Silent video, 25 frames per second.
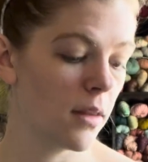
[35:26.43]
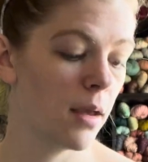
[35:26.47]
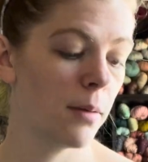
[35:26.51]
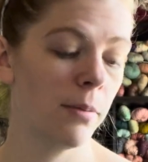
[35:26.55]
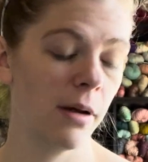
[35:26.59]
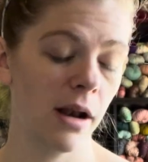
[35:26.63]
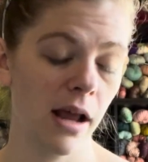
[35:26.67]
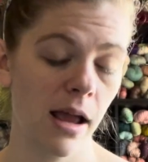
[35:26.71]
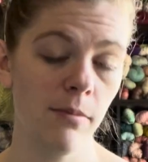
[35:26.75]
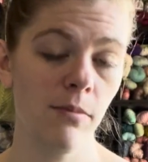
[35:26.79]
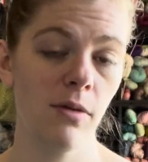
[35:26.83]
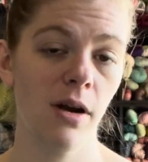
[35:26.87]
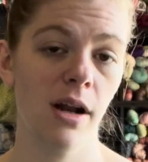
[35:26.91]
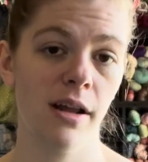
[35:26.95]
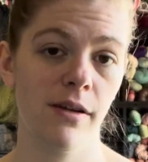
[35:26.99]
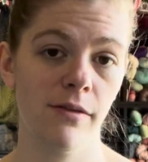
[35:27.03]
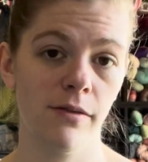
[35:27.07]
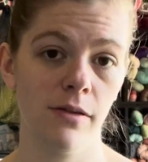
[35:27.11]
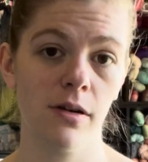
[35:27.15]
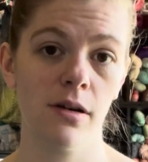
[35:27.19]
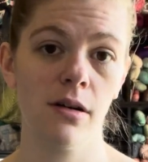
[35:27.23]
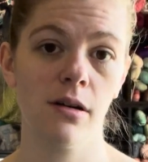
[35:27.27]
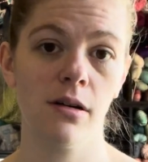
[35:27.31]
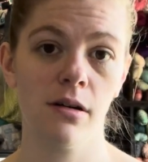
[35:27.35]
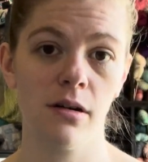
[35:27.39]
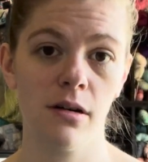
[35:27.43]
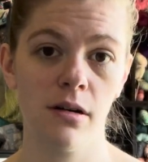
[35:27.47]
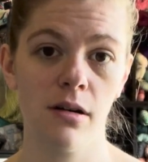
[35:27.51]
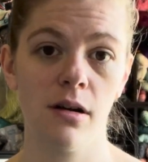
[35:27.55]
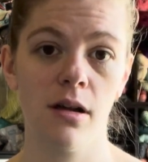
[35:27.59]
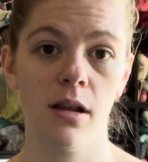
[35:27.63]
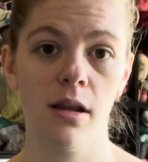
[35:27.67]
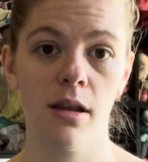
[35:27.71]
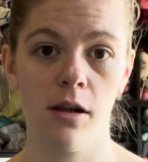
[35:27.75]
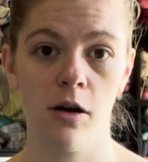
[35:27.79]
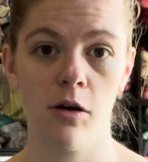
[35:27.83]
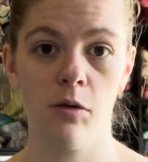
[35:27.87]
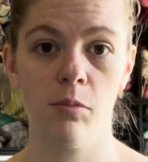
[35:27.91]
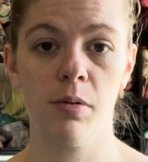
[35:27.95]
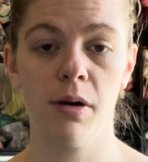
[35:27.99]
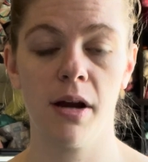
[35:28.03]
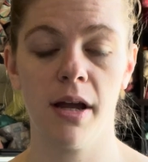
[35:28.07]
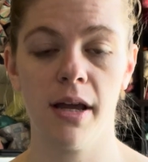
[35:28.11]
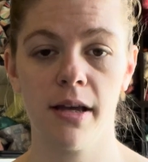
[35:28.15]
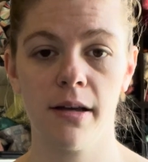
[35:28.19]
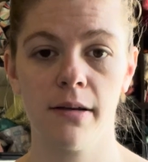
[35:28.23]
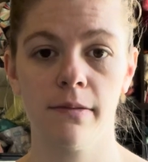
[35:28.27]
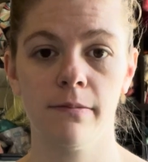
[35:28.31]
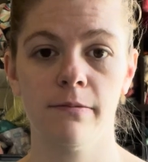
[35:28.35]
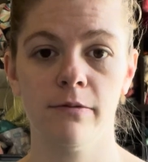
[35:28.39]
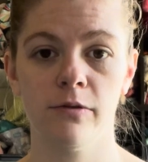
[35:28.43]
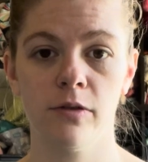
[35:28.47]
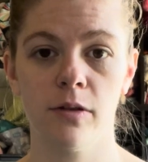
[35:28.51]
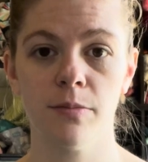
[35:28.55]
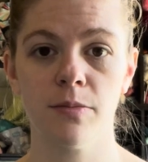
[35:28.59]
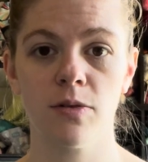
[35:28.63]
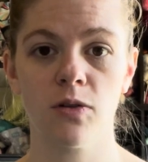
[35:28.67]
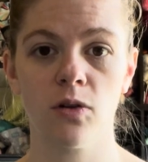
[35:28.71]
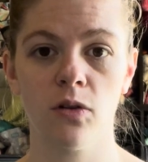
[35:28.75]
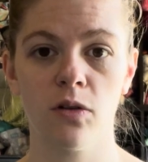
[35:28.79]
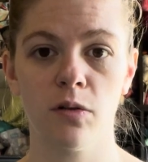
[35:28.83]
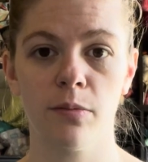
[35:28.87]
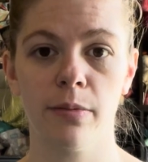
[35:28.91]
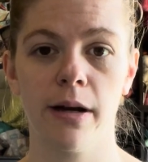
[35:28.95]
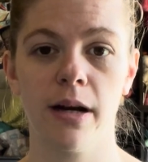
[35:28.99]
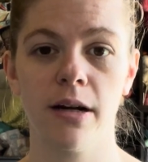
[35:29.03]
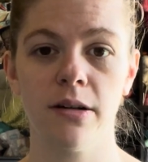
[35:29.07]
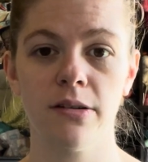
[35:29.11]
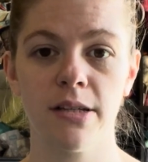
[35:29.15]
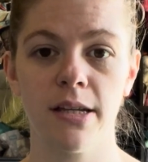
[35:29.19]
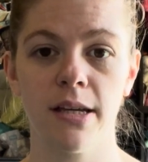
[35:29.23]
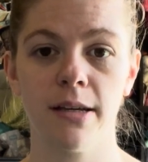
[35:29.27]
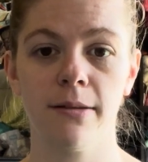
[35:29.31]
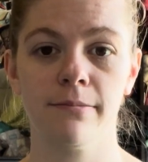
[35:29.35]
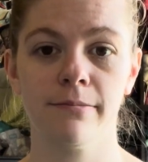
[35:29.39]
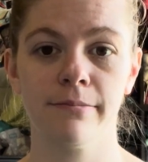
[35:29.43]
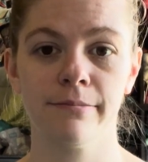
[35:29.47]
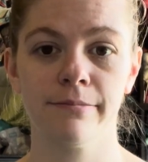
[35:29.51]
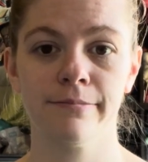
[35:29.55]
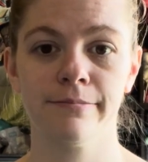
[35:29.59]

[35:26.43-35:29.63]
But I'm ready for a little break from solo parenting.